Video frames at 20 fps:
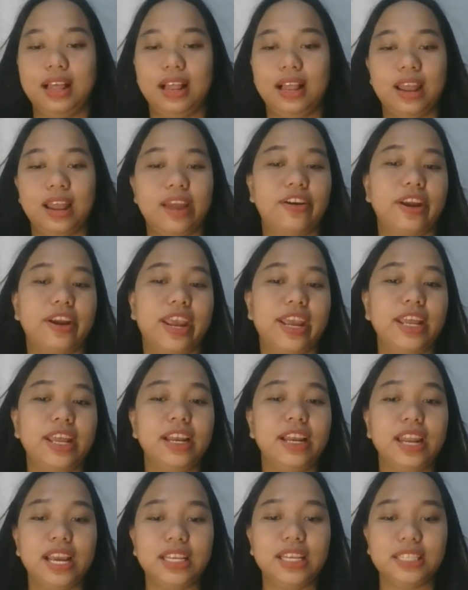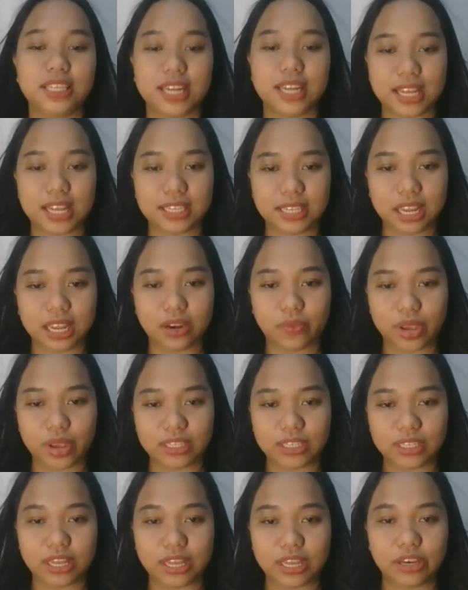Letter A, laziness and
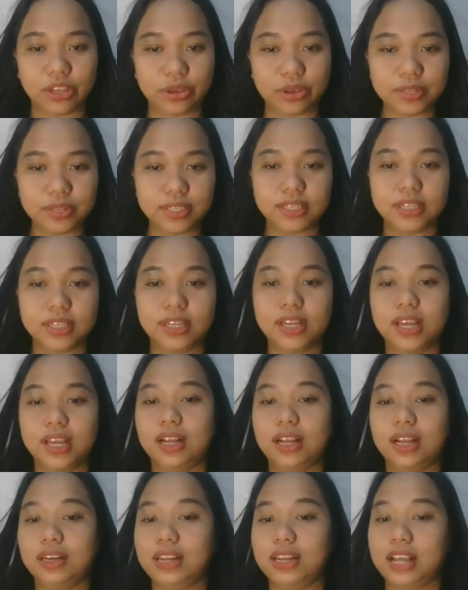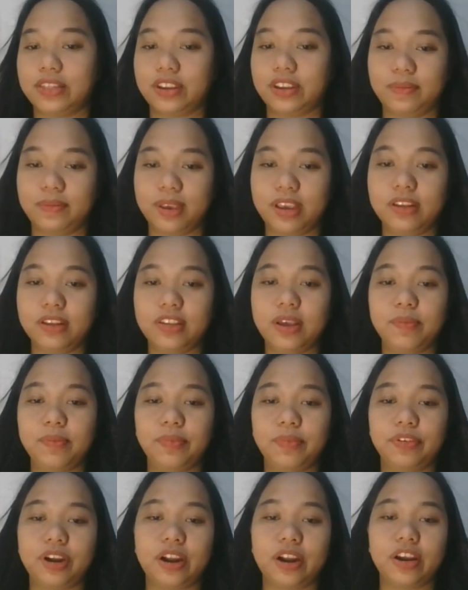wasted youth. Letter B,
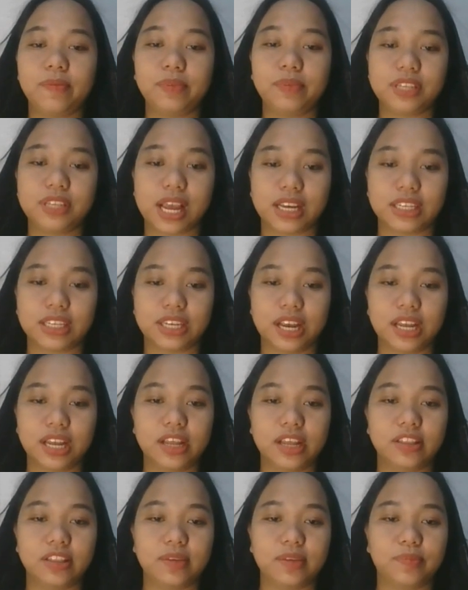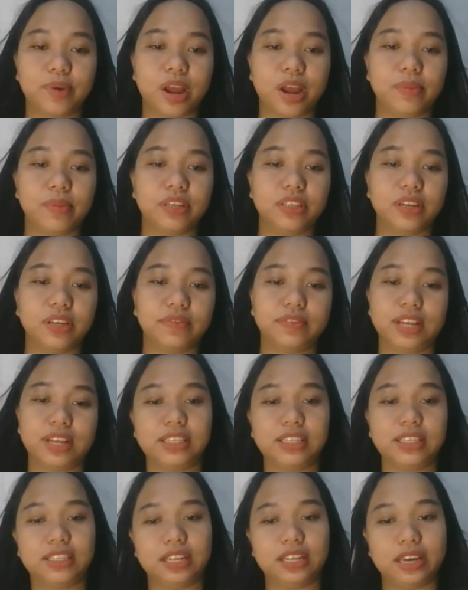temporary protection and the promise of
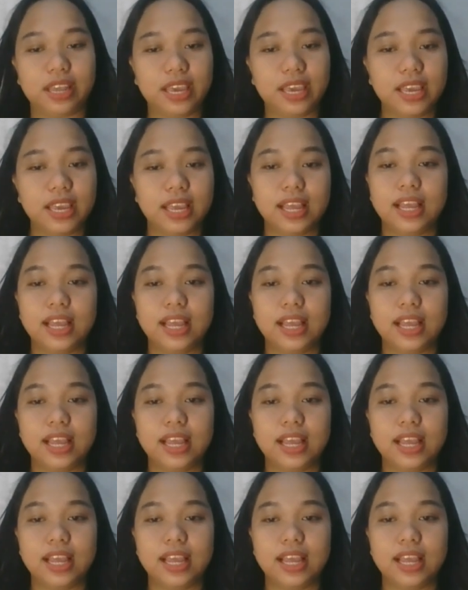destiny.